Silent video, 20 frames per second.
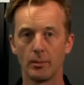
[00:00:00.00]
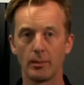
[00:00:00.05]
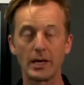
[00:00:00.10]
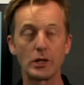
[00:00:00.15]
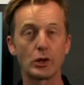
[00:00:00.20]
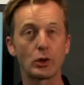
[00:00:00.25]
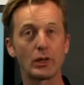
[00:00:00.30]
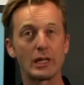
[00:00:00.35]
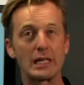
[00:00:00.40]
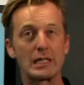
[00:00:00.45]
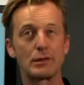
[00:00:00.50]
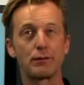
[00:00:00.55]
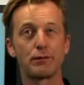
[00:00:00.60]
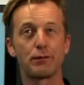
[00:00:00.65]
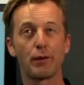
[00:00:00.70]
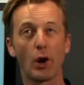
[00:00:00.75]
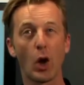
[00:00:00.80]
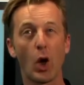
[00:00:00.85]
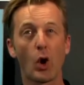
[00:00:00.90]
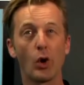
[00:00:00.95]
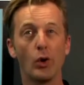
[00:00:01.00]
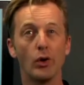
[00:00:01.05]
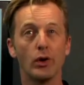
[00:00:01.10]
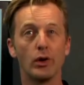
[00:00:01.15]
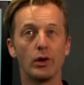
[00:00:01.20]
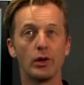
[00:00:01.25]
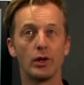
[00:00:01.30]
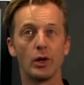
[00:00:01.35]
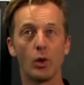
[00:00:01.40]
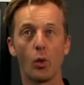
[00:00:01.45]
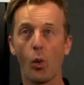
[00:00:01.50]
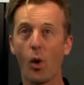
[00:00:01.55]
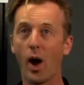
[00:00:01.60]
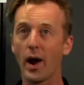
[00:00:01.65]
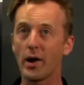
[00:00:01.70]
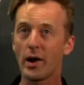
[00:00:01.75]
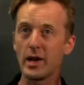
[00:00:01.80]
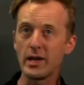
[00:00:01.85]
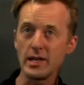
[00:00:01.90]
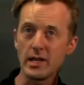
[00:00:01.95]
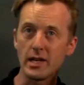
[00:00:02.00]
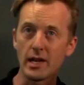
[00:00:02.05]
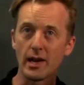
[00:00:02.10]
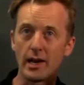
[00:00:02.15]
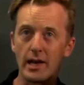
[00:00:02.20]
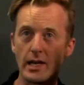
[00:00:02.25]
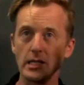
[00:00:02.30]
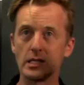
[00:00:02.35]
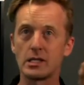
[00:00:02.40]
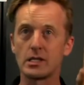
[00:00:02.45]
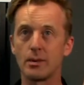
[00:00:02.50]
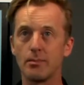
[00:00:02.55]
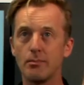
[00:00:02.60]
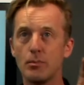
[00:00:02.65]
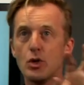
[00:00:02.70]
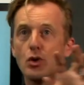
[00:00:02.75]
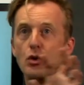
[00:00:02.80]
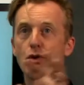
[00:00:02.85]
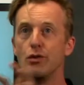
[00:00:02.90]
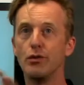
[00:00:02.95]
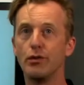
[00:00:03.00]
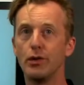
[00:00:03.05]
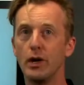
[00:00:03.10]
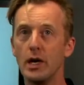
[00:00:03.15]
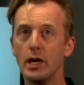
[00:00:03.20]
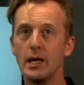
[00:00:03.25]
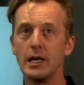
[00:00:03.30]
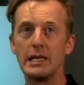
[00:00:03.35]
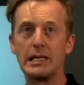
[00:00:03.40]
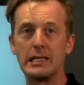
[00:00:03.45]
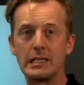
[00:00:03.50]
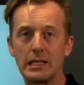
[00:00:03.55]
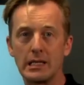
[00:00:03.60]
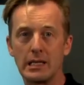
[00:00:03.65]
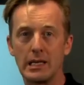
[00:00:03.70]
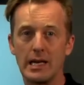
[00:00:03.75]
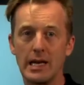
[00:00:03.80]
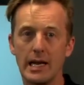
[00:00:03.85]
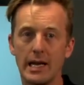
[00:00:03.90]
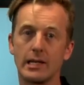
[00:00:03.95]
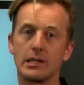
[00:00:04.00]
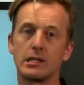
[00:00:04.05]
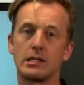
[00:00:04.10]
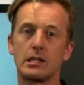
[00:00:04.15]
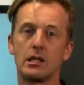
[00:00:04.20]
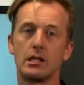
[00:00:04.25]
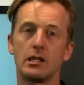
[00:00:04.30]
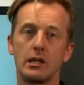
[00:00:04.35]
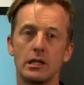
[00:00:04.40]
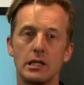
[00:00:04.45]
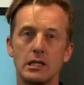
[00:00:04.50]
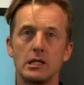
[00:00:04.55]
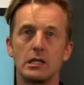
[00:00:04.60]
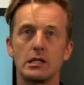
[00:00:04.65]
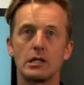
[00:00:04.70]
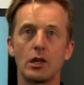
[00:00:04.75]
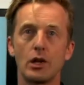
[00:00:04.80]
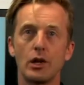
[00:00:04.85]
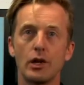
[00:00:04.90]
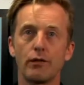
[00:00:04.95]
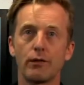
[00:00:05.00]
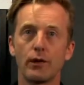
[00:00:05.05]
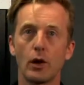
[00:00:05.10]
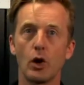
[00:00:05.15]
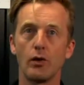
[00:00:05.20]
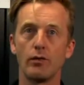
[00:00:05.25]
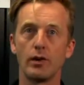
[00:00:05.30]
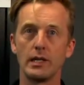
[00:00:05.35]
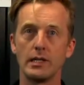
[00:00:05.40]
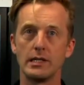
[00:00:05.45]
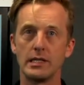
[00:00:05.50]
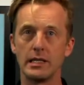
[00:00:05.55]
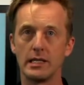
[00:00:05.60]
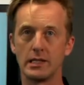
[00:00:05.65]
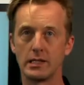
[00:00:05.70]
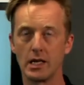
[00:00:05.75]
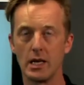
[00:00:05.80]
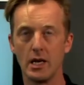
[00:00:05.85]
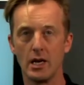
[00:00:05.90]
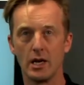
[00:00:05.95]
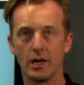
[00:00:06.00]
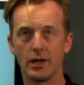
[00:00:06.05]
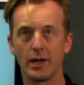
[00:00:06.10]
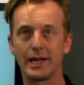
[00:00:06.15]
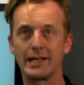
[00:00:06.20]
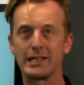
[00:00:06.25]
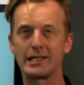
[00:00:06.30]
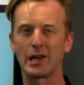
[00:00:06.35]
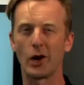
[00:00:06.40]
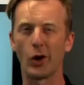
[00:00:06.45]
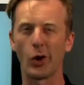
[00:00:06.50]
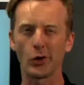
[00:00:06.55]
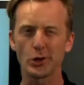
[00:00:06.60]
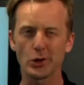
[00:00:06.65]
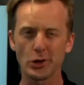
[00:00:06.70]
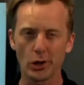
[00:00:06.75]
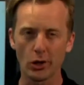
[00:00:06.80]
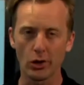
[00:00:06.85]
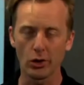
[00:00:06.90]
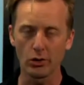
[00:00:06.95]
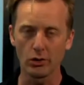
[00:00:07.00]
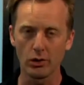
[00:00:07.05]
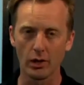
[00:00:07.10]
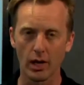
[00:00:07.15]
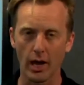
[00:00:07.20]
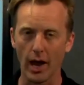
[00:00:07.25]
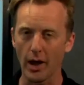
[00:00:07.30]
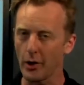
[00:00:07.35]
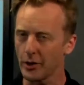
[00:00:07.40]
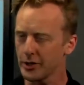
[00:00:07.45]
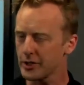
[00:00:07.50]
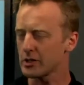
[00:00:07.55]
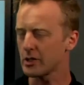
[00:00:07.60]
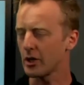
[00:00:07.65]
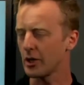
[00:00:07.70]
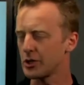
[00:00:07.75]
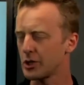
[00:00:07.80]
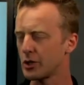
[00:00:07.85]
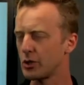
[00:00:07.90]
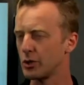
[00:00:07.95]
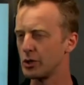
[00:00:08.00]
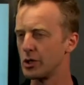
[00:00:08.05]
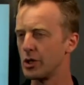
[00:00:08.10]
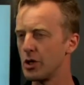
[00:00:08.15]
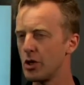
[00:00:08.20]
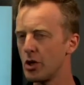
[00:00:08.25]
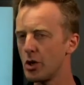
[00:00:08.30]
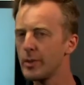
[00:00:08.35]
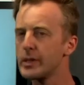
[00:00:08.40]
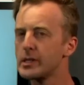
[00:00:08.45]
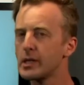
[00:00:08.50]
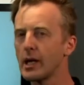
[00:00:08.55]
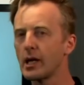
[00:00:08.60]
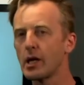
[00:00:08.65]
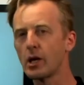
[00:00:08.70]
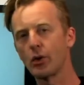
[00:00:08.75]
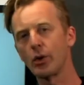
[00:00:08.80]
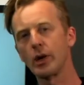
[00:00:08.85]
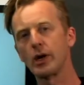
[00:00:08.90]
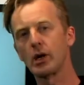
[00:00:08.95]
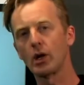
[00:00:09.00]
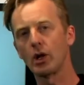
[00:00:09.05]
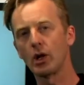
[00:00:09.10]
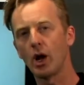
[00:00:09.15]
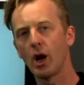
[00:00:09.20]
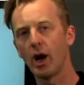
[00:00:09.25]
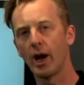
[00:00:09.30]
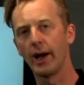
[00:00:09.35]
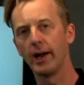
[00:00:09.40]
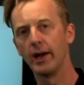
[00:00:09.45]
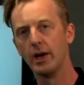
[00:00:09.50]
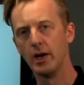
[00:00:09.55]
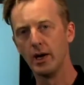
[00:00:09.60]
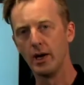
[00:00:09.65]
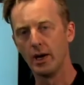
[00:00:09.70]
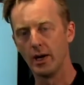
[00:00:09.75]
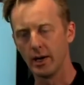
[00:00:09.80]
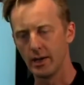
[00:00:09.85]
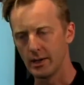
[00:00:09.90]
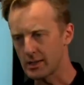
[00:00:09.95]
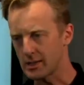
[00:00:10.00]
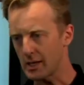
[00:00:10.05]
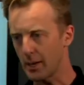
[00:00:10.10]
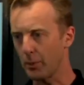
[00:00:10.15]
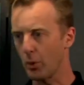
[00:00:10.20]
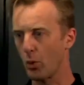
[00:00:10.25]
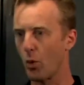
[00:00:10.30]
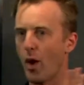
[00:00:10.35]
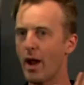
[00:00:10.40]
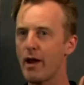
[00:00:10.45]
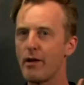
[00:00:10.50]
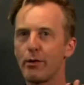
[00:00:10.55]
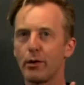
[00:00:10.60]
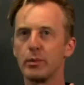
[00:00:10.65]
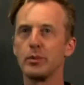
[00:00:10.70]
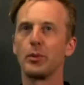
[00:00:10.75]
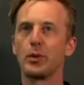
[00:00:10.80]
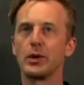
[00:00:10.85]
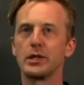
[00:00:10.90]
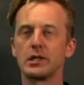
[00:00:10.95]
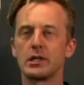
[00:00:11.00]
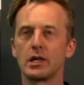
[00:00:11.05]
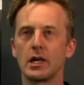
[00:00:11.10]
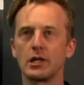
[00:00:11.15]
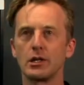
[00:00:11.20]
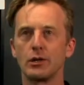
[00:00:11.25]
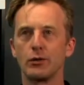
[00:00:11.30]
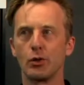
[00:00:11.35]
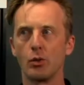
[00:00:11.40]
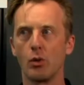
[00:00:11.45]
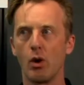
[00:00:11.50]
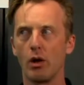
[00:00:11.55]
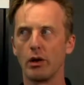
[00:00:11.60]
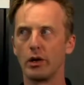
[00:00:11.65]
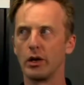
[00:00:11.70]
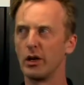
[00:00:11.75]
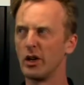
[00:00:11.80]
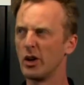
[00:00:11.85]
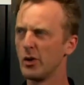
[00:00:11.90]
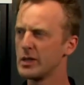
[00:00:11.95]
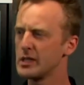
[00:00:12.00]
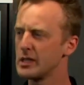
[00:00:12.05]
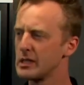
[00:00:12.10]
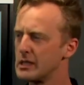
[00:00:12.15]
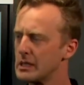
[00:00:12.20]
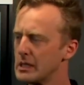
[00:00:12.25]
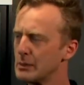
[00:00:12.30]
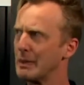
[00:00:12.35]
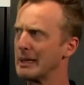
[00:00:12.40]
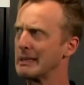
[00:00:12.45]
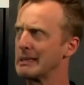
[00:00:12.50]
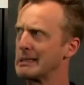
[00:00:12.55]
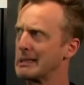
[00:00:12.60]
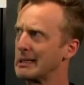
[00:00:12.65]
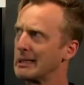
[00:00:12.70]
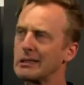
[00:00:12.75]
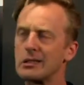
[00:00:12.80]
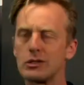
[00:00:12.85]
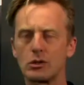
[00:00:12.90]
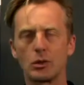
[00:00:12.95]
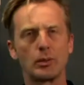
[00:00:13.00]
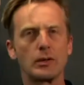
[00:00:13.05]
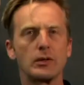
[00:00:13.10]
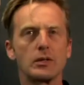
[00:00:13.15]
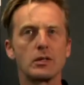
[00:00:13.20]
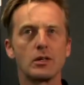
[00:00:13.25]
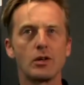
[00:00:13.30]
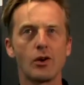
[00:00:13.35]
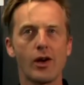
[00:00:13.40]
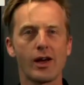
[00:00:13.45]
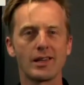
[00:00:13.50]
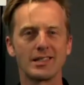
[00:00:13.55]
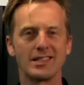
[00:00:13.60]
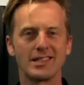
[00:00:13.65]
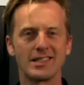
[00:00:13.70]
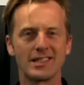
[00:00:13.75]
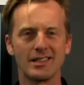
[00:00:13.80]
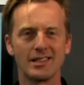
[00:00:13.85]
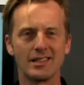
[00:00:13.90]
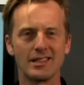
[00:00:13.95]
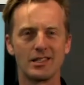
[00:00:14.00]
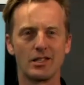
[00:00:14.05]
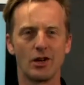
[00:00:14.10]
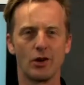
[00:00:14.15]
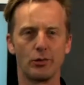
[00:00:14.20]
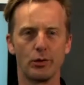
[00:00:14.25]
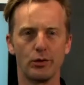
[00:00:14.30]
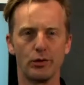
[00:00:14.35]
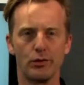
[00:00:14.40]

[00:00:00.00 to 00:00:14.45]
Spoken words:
Make sure there's flow, that one idea needs to move into the next, that there's this clear flow of ideas, that it's logical, and not just logical to you, but take a critical eye, step away from your presentation for a while and go, you know what, does this make sense to a person who hasn't seen this stuff